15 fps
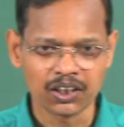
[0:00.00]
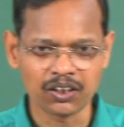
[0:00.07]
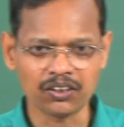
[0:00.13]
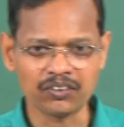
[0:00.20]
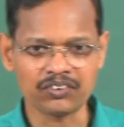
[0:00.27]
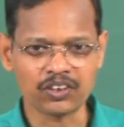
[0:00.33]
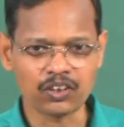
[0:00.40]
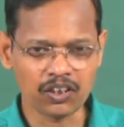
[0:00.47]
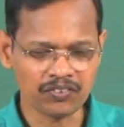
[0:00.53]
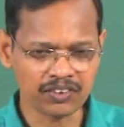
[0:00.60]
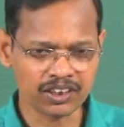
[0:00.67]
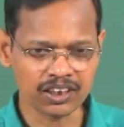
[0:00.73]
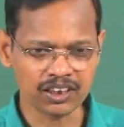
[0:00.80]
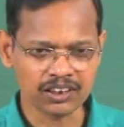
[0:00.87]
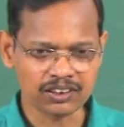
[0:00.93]
Now, we go
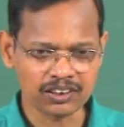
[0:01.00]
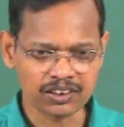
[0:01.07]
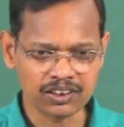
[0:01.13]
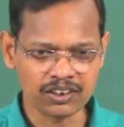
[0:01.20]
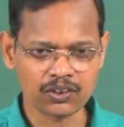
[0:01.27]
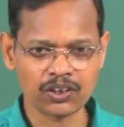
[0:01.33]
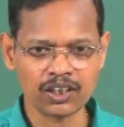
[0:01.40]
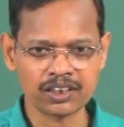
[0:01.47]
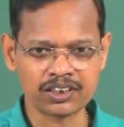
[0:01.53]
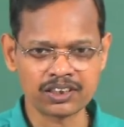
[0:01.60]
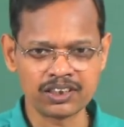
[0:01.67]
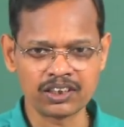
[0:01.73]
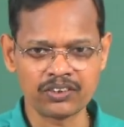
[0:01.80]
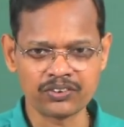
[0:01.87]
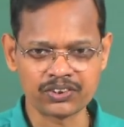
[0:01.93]
with the nucleic acid
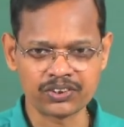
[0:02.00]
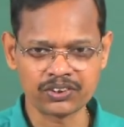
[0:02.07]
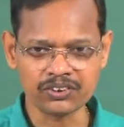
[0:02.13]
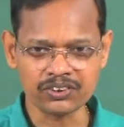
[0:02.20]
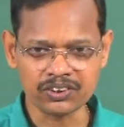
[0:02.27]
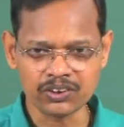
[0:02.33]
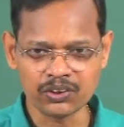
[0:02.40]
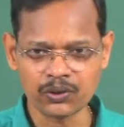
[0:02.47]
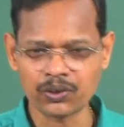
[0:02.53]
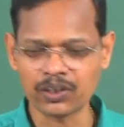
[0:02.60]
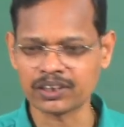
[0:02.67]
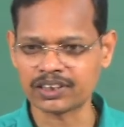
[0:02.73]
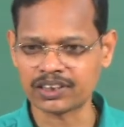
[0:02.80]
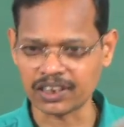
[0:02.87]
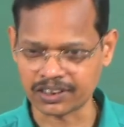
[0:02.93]
sequence to nucleic
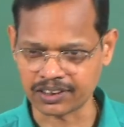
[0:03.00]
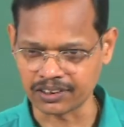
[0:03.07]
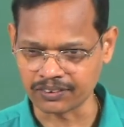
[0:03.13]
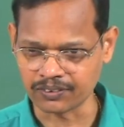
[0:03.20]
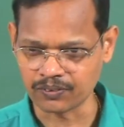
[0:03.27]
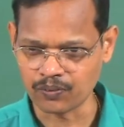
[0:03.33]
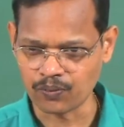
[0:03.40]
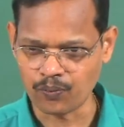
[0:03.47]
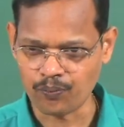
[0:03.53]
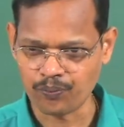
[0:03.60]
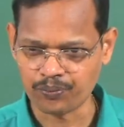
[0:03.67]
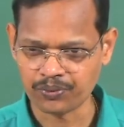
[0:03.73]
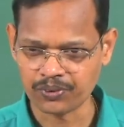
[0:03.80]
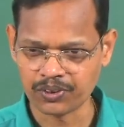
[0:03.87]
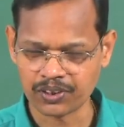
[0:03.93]
acid structure,
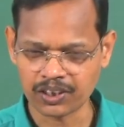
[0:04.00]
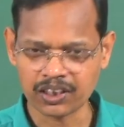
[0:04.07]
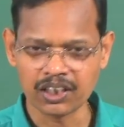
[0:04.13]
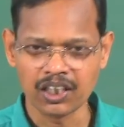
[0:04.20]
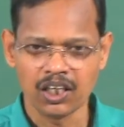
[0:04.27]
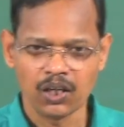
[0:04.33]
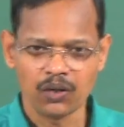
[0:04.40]
right.